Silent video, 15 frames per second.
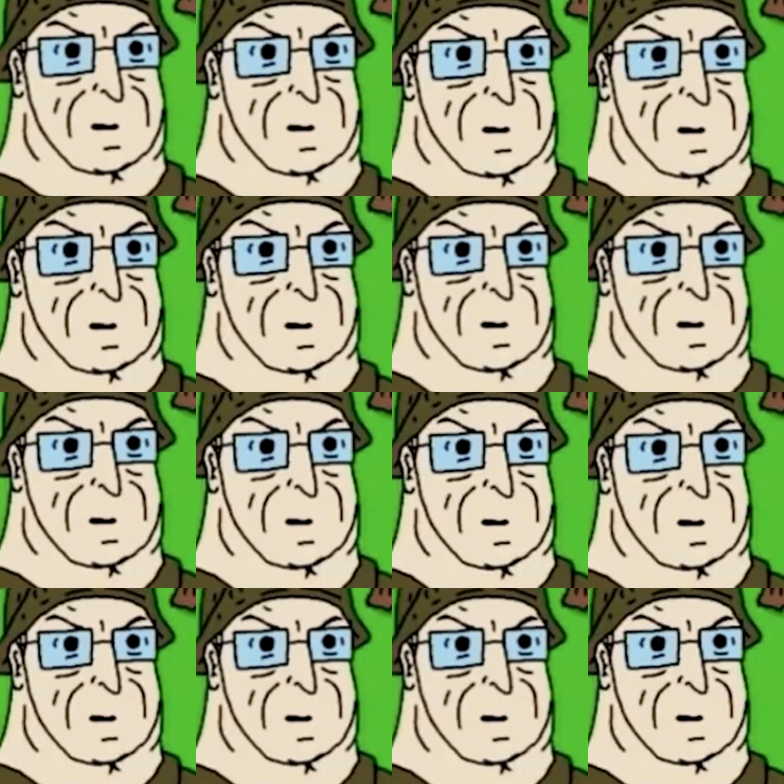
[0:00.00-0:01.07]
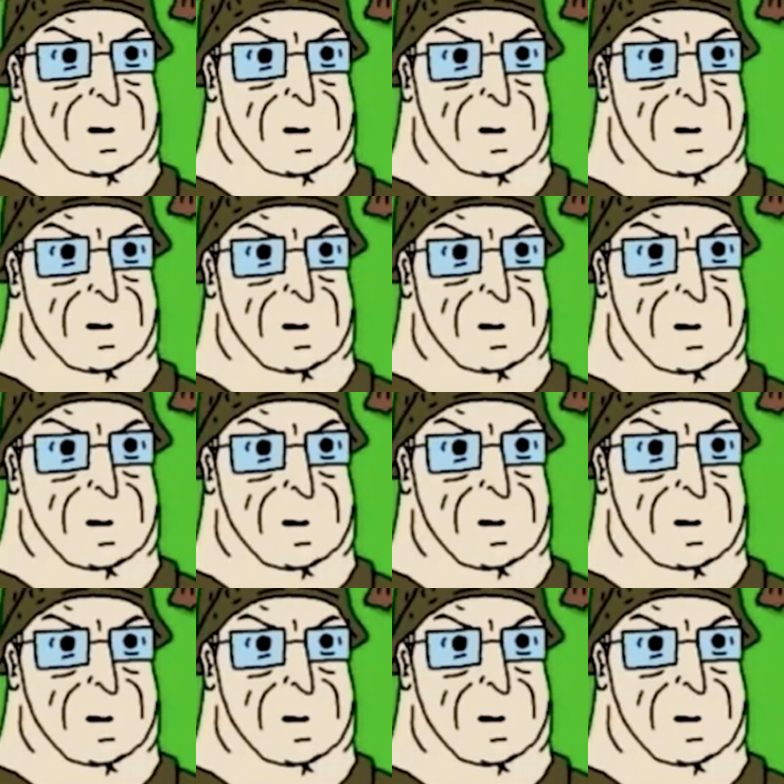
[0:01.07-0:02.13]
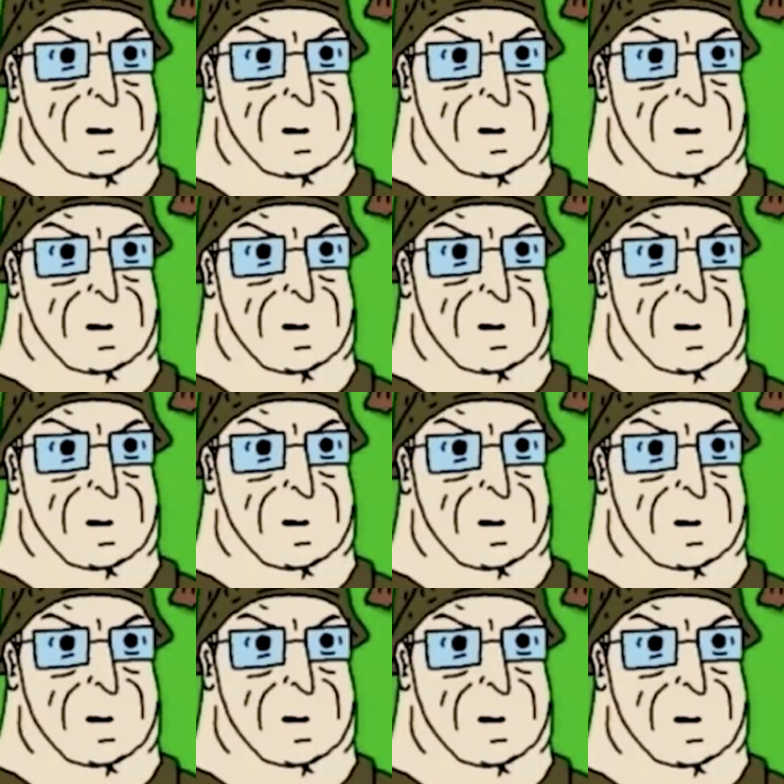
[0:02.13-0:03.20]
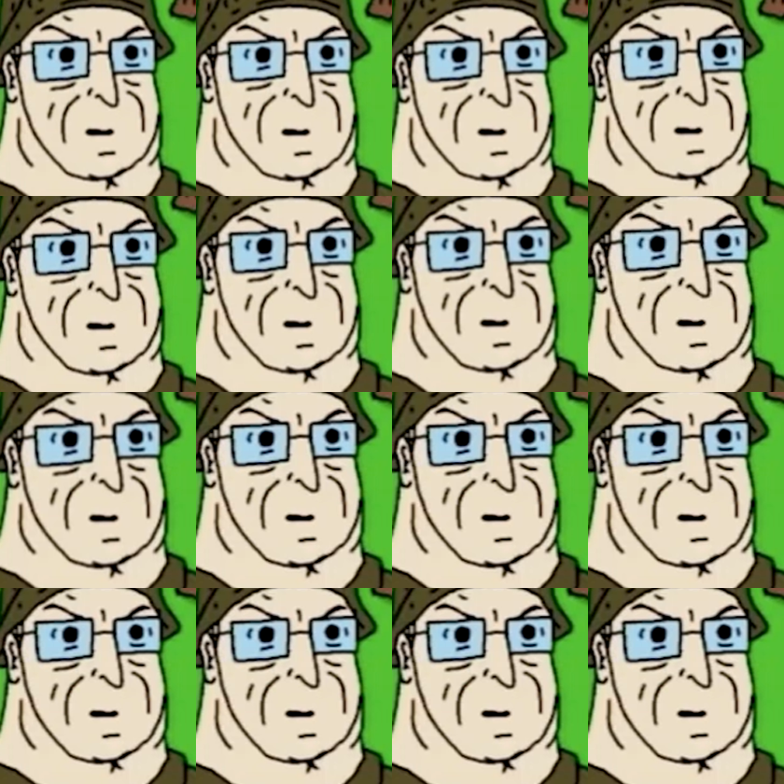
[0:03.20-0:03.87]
The person shown says nothing.